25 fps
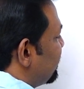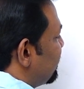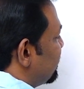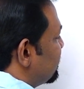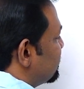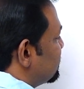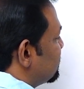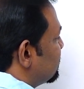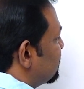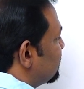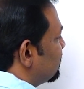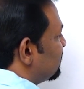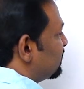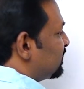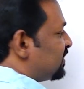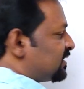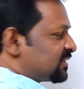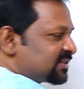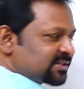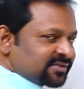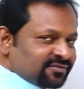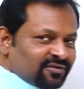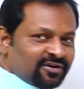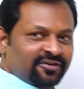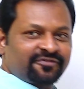is. This
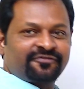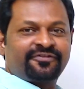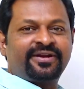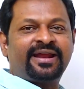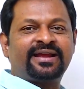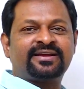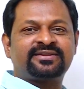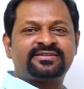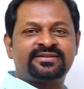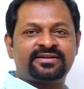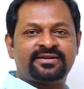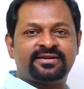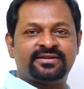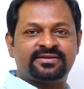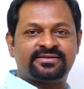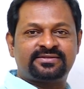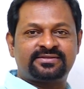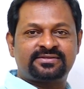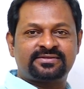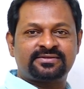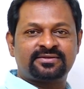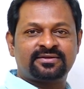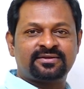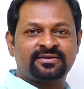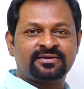is what fraction
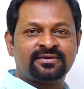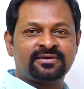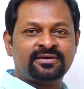is.